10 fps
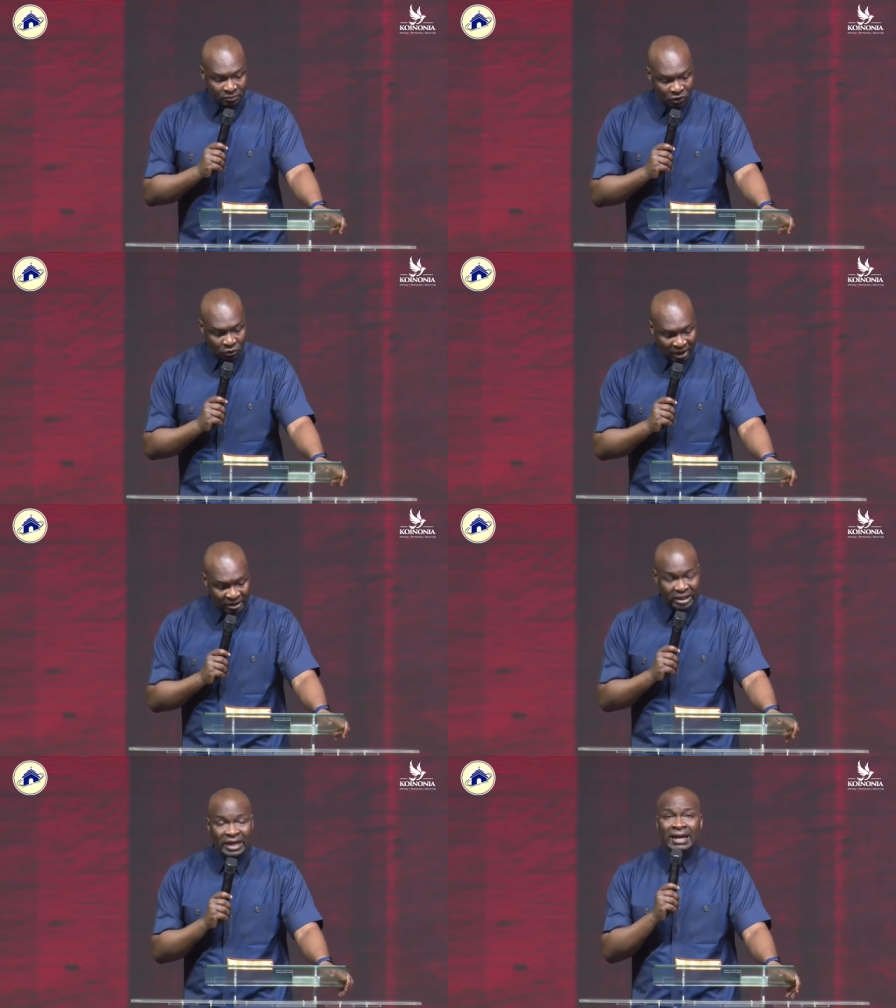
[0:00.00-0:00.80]
You are
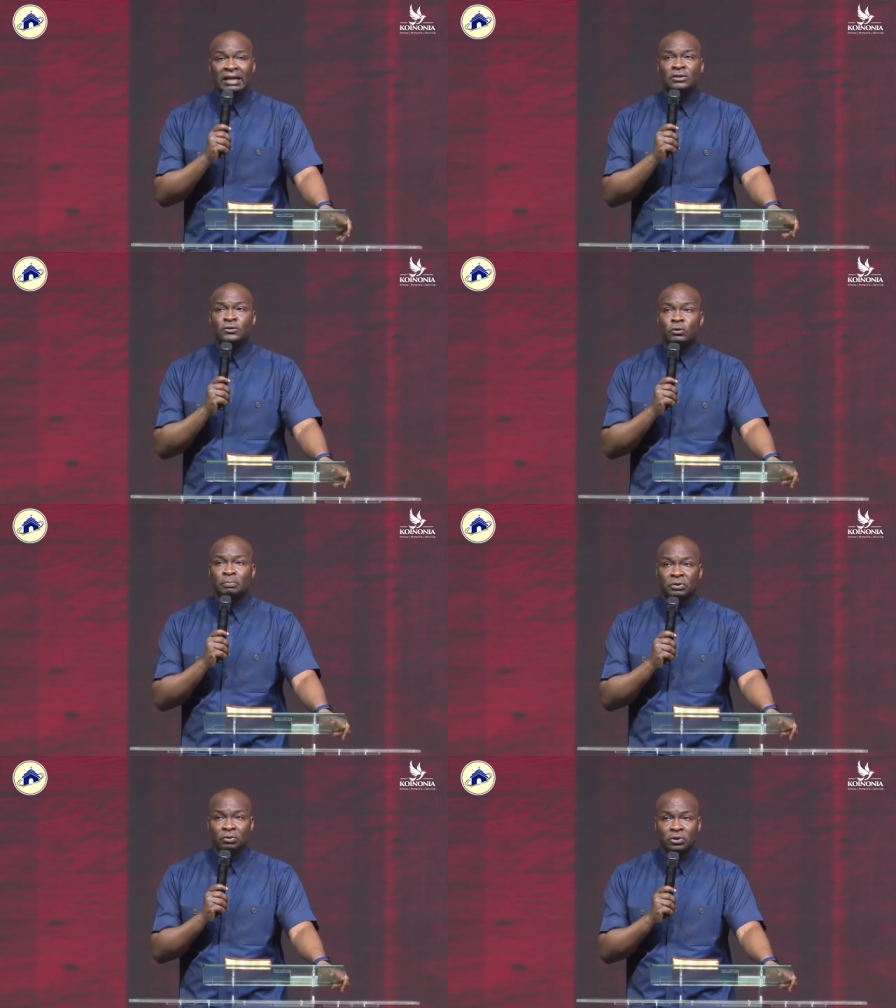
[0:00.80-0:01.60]
here to
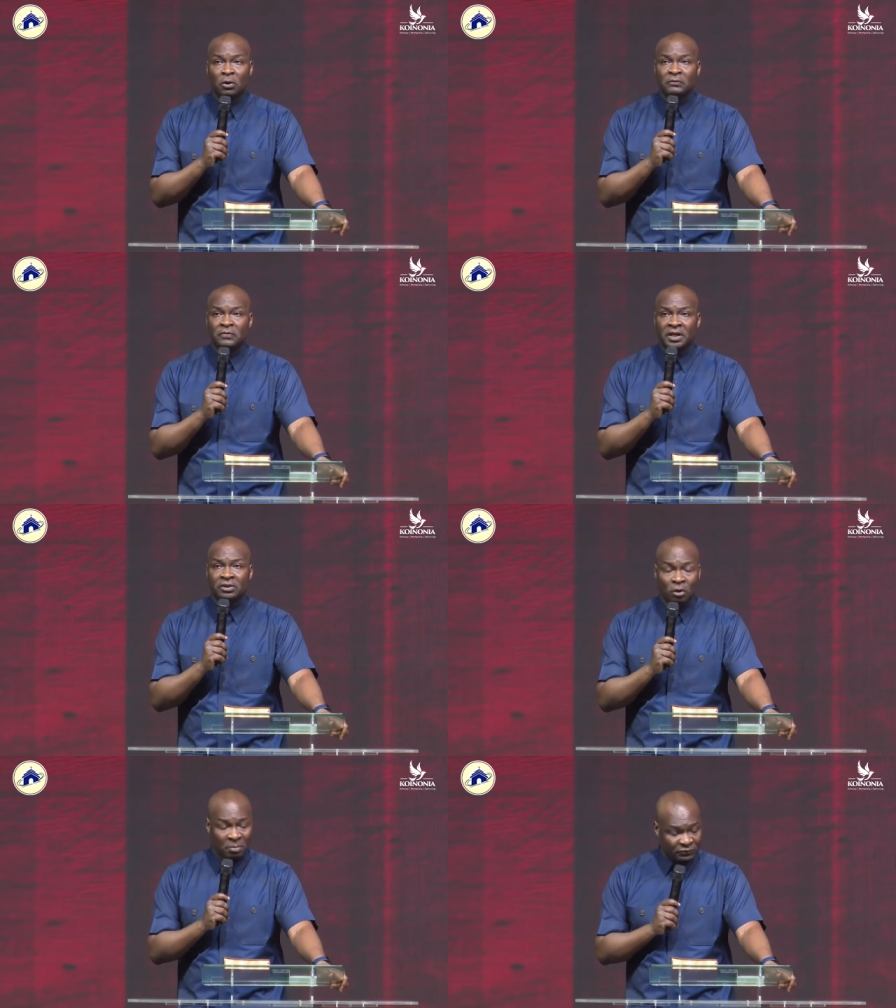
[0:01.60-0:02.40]
build your
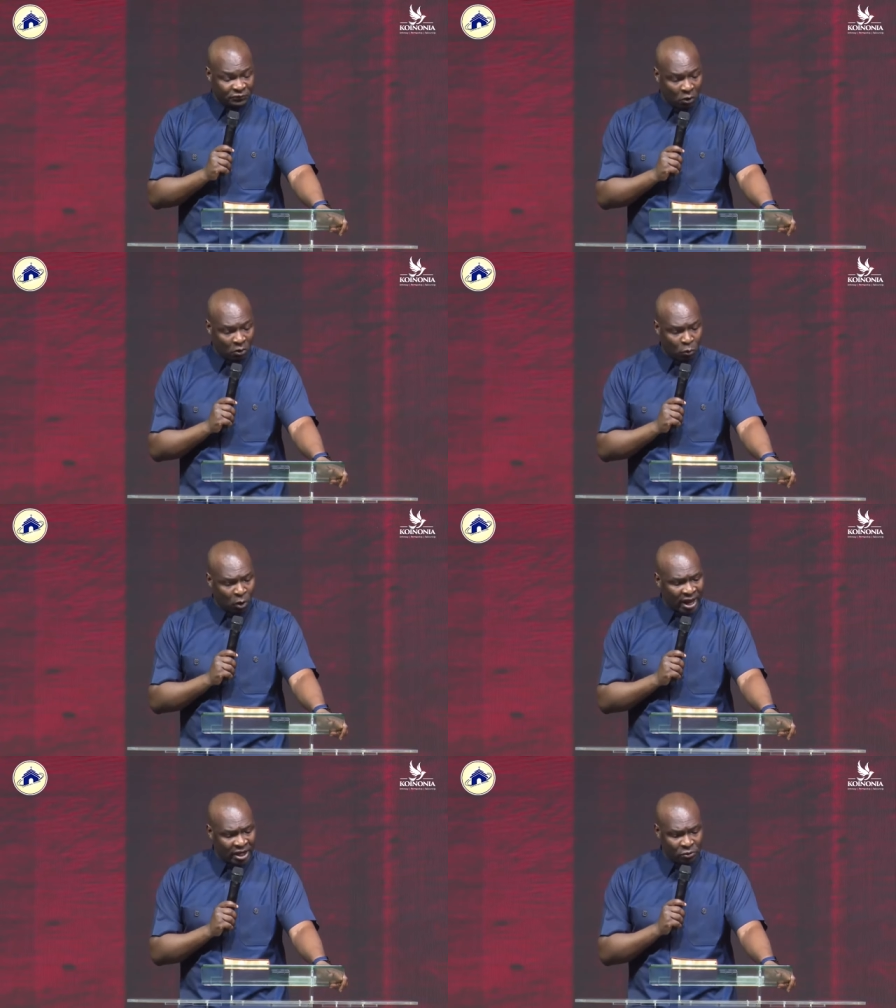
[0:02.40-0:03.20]
faith. Number four,
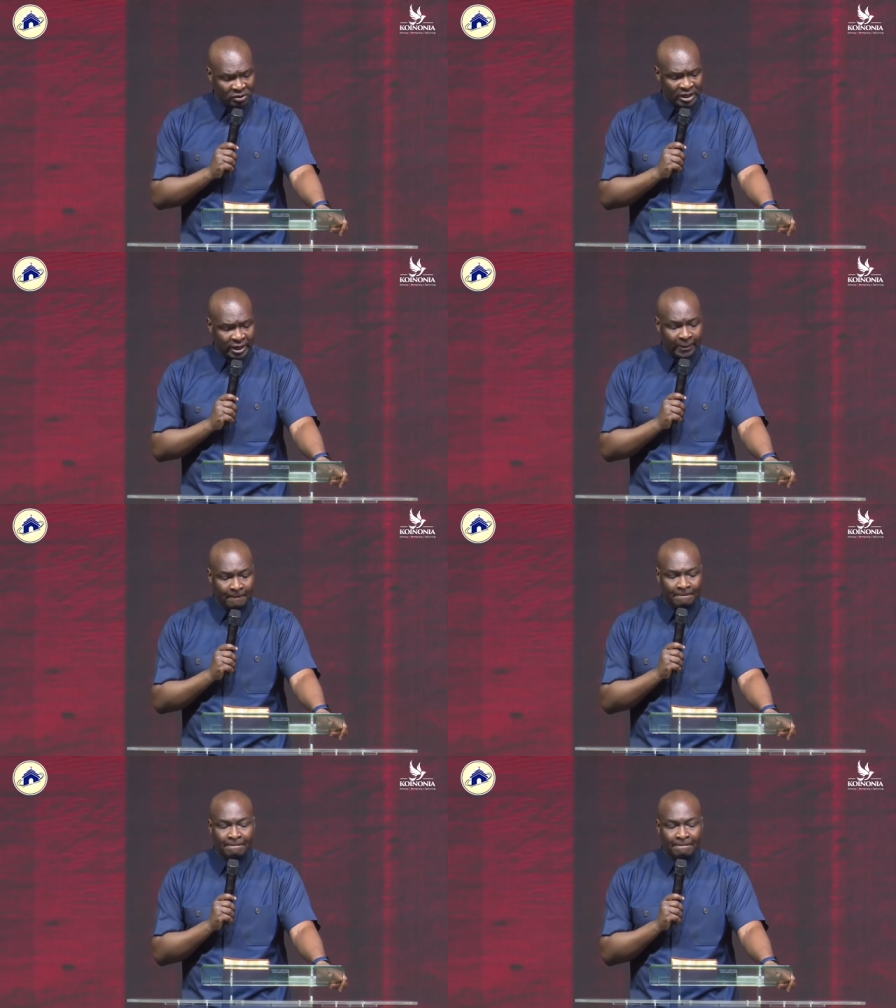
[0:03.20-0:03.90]
why are you here?